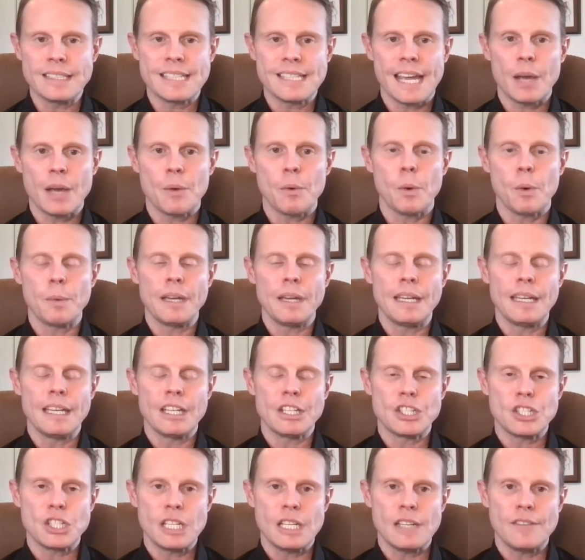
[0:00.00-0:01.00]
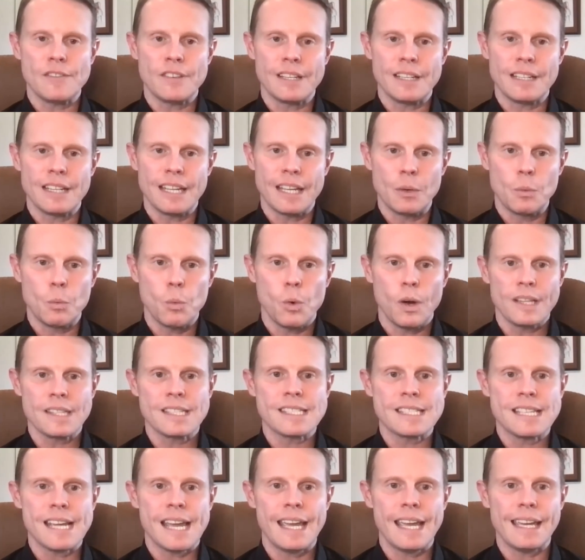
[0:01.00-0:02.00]
take what we achieve in one
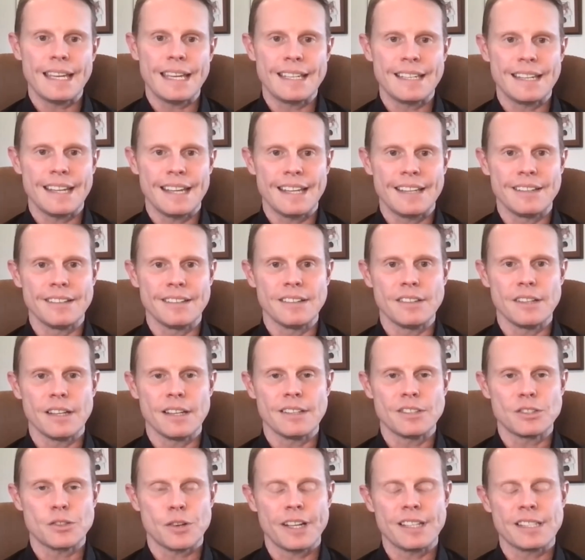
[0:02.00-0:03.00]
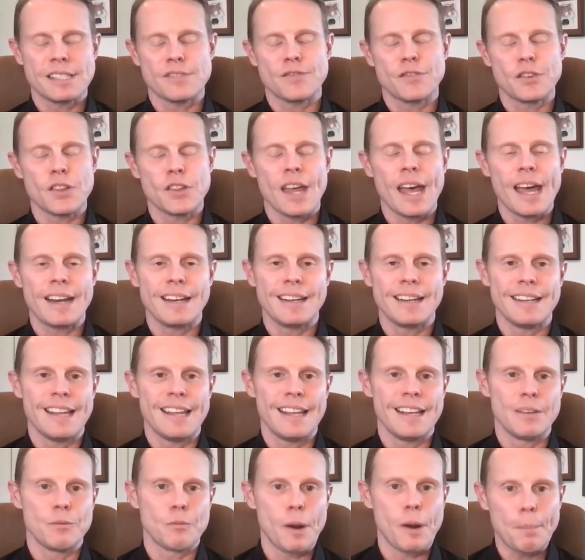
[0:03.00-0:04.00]
state and transfer that
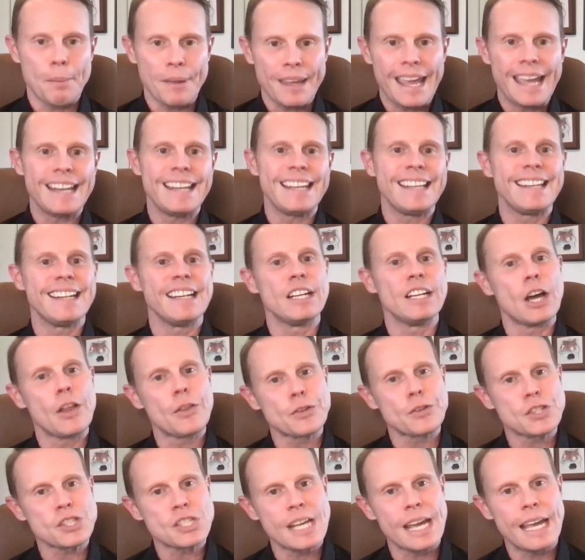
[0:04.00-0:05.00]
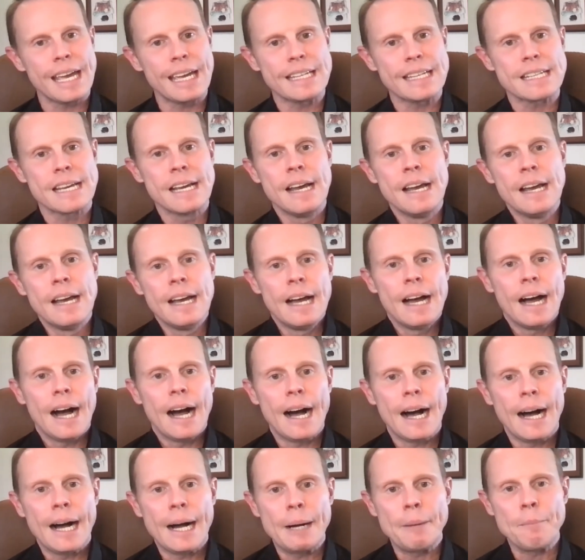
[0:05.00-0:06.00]
and replicate it in another state?
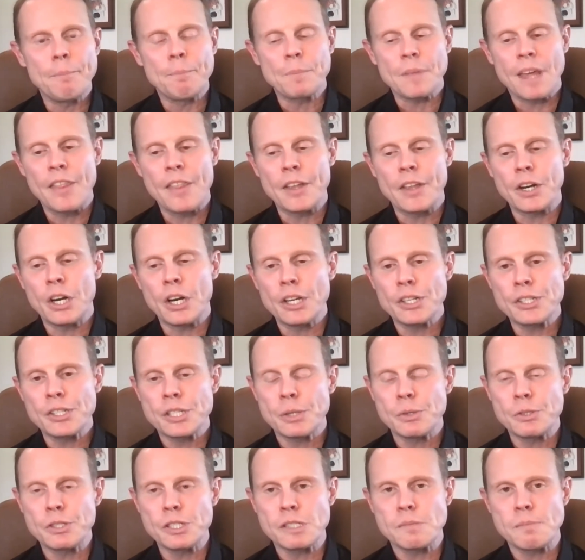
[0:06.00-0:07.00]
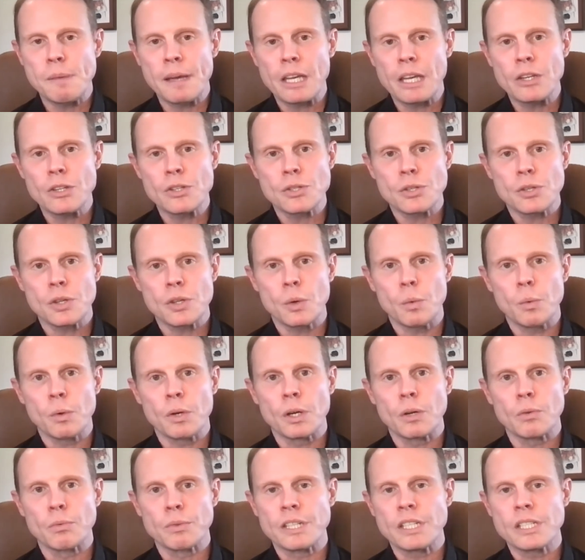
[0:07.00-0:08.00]
And then also just making sure that we're
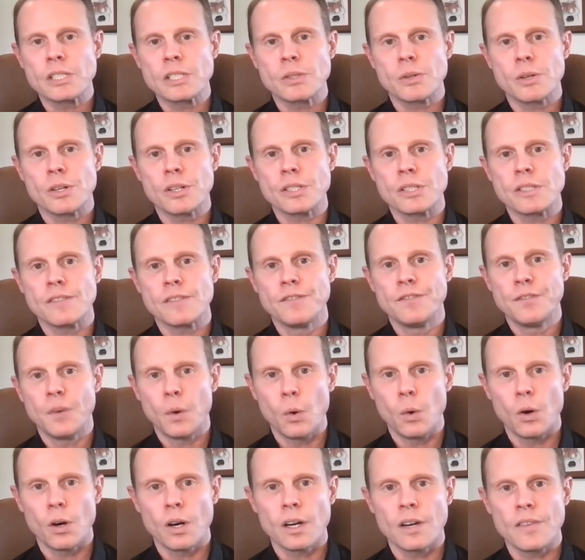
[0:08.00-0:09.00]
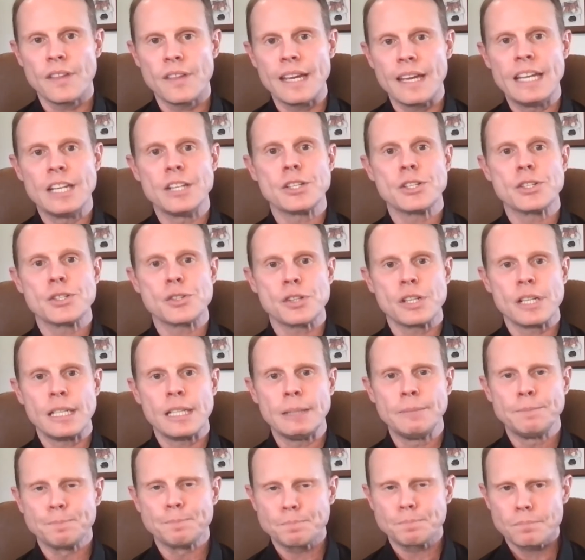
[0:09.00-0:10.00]
a resource for the
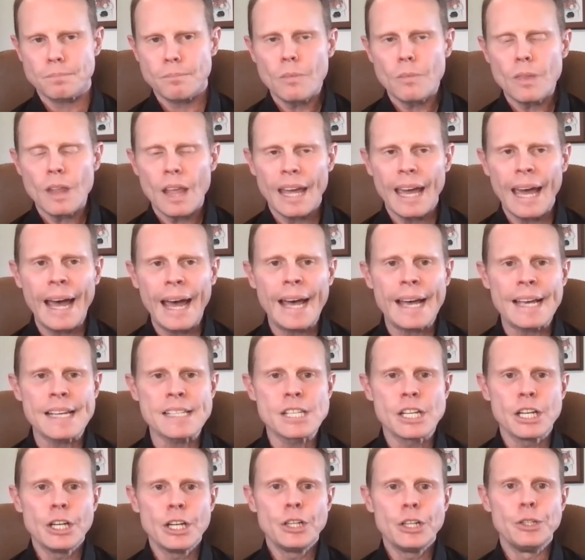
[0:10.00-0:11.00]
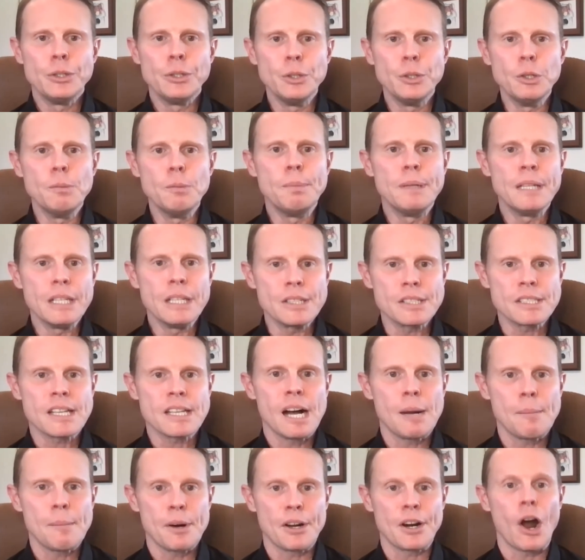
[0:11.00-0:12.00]
industry as new bills
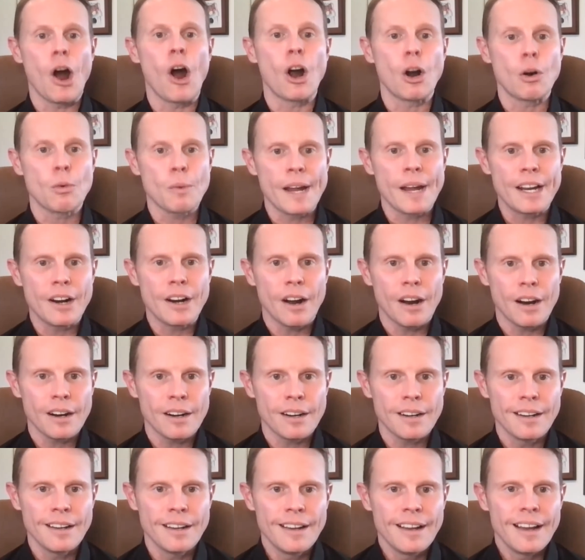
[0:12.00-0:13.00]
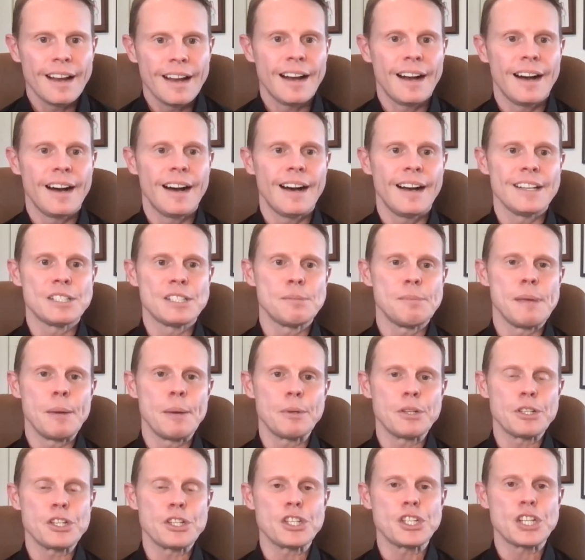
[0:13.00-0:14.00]
come on our radar, to be able
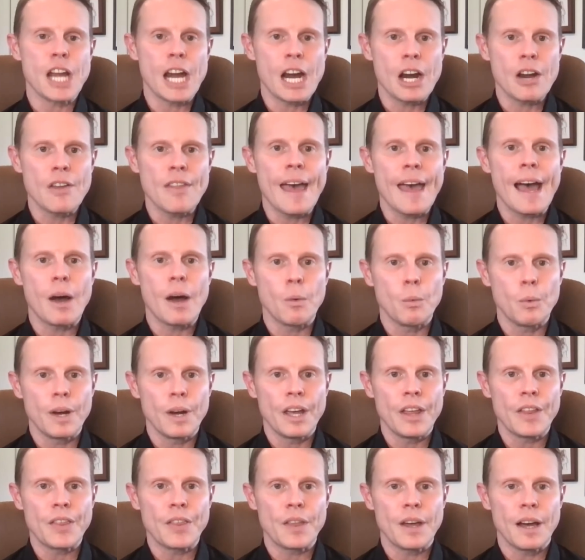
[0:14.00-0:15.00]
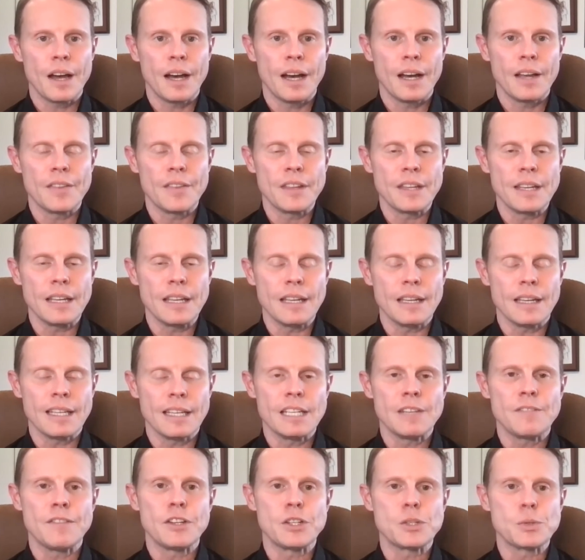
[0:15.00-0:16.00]
to share that with the
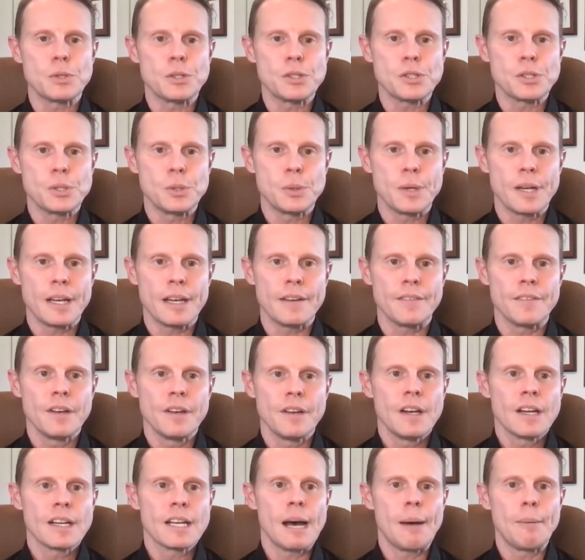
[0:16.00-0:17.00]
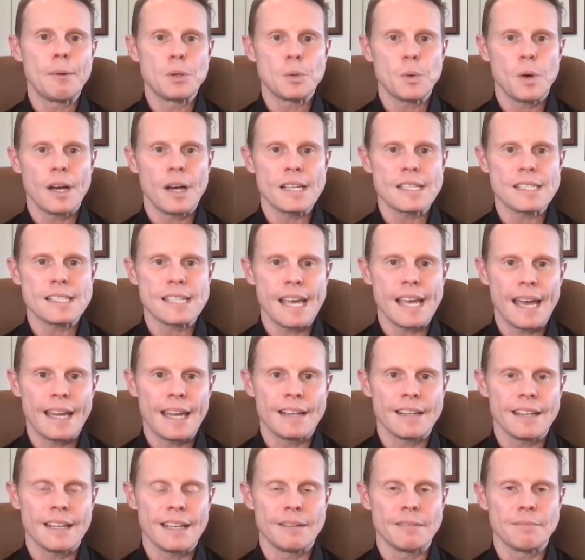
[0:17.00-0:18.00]
individuals who have come to us
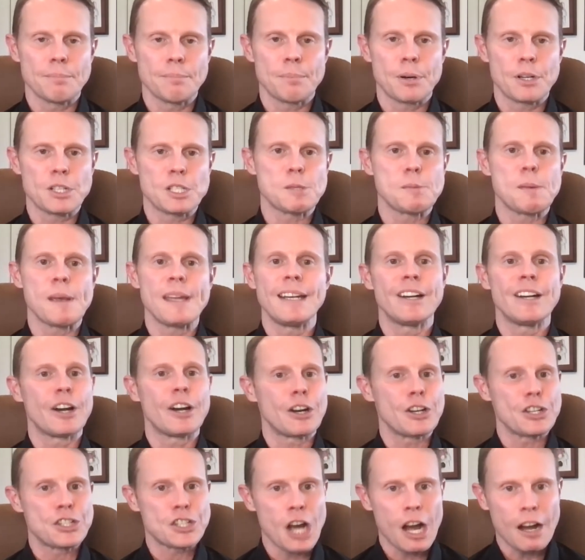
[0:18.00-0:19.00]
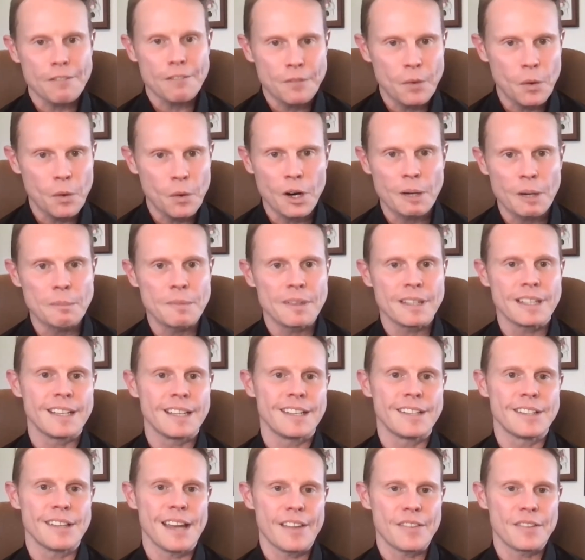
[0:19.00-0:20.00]
and participated in our job form
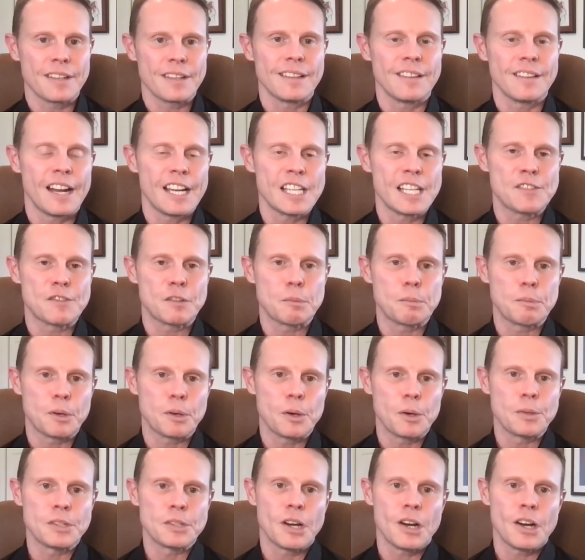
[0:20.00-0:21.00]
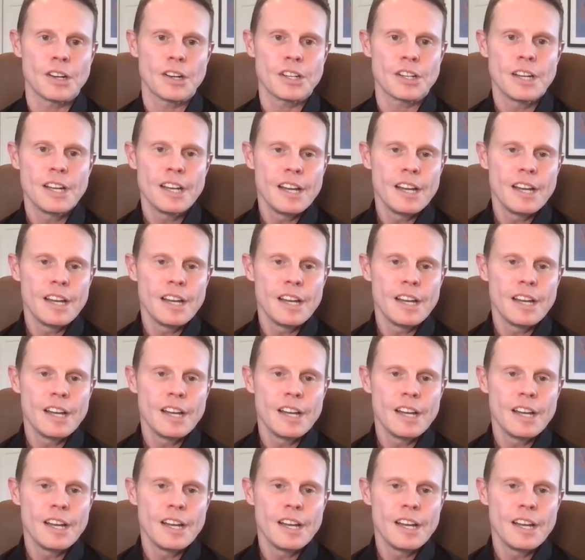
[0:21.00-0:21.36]
at the Alliance for Pro Dog